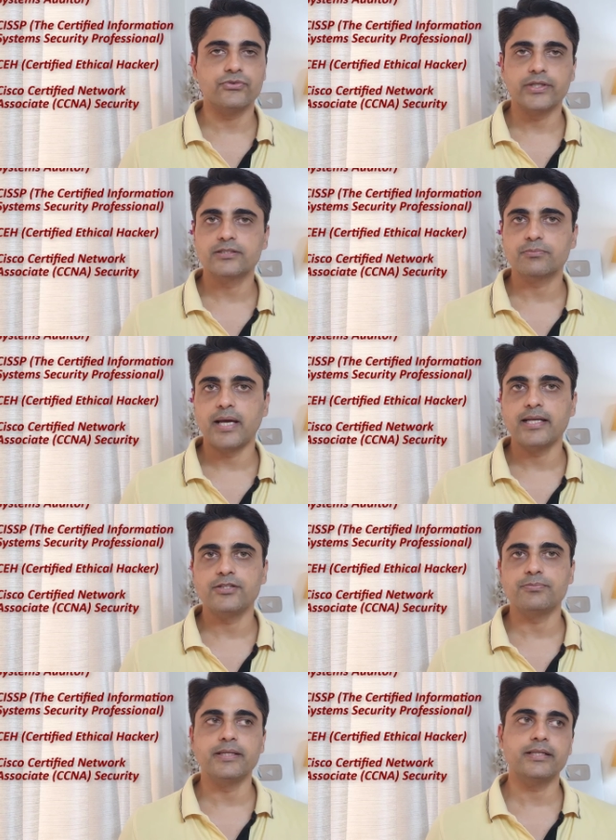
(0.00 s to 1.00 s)
risk
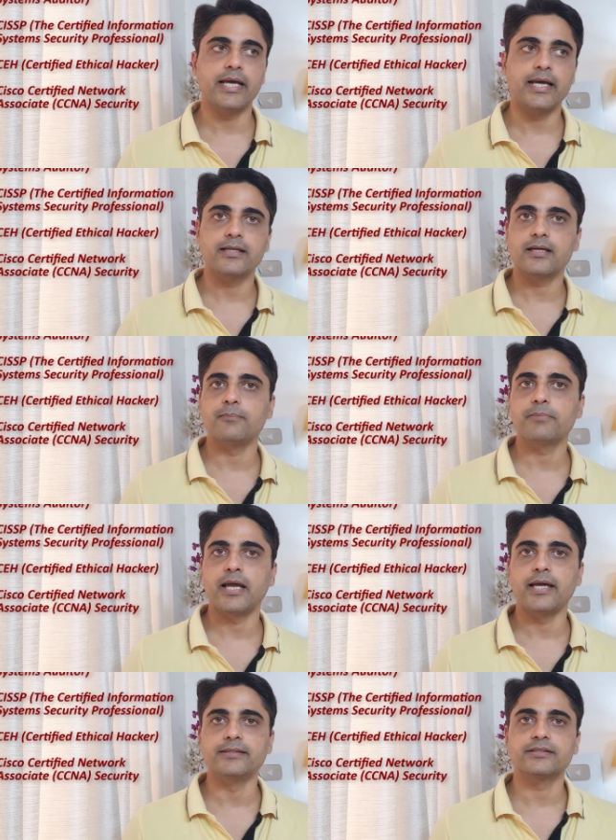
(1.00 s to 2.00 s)
management, and
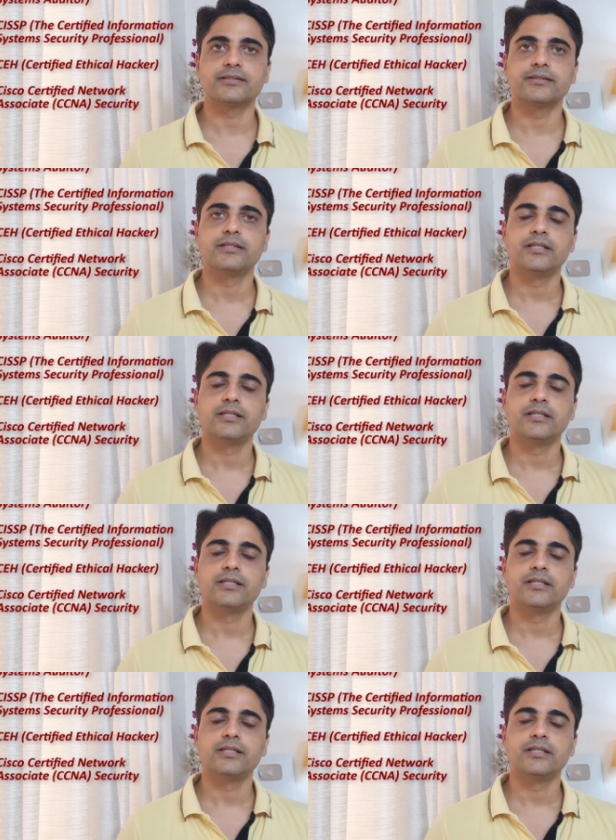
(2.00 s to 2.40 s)
compliance.